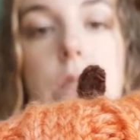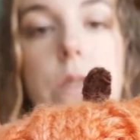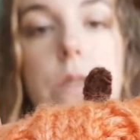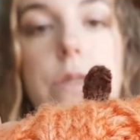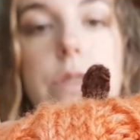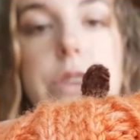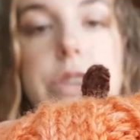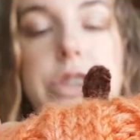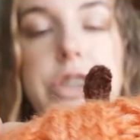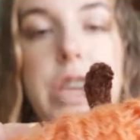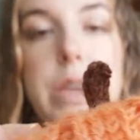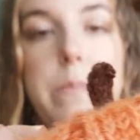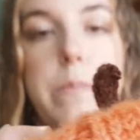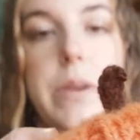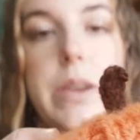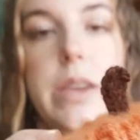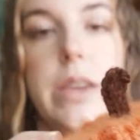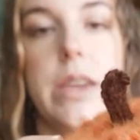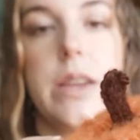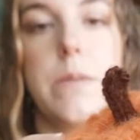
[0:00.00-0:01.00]
the
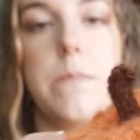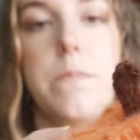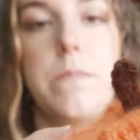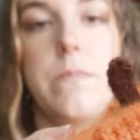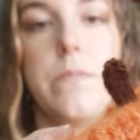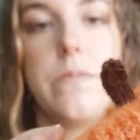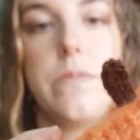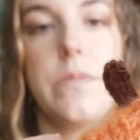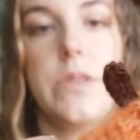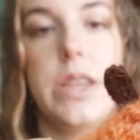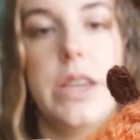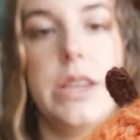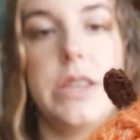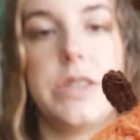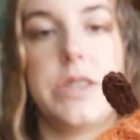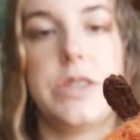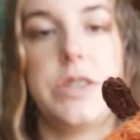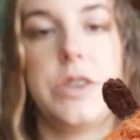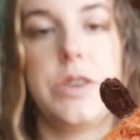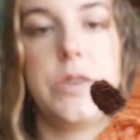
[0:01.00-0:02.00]
shaping
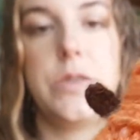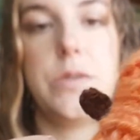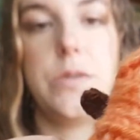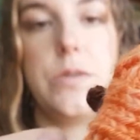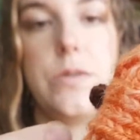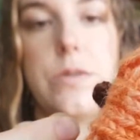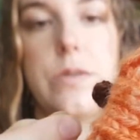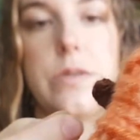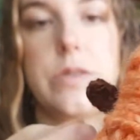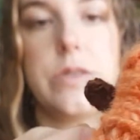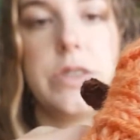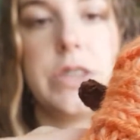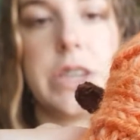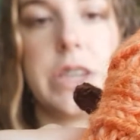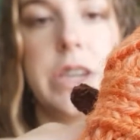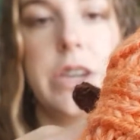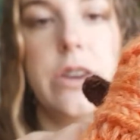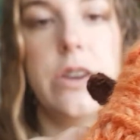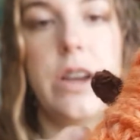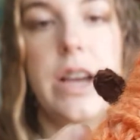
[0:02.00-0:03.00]
is to
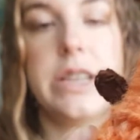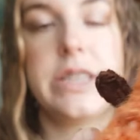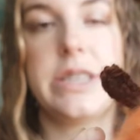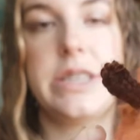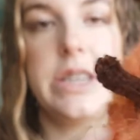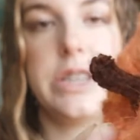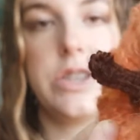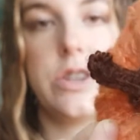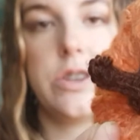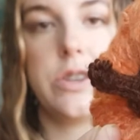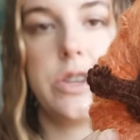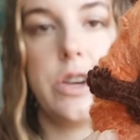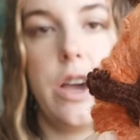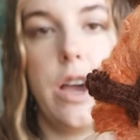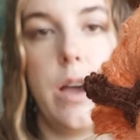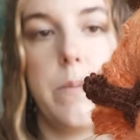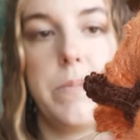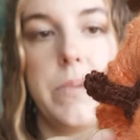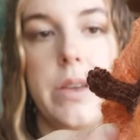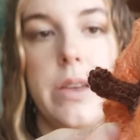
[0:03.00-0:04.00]
secure a stitch on
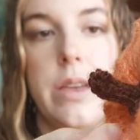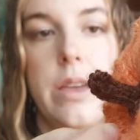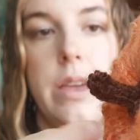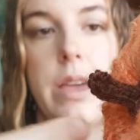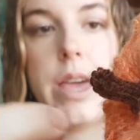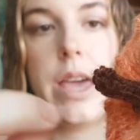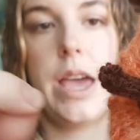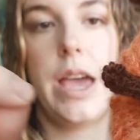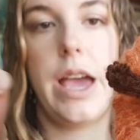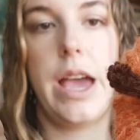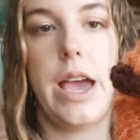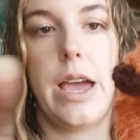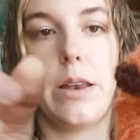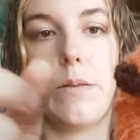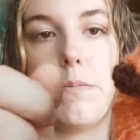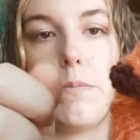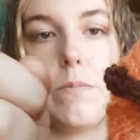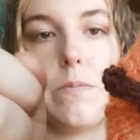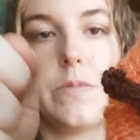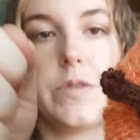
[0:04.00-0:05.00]
top
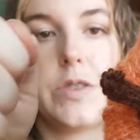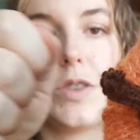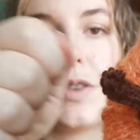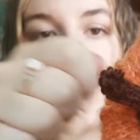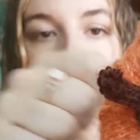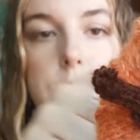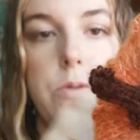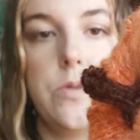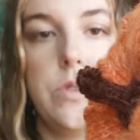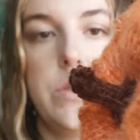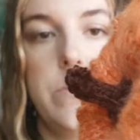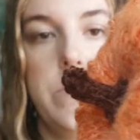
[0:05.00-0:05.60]
and sew through the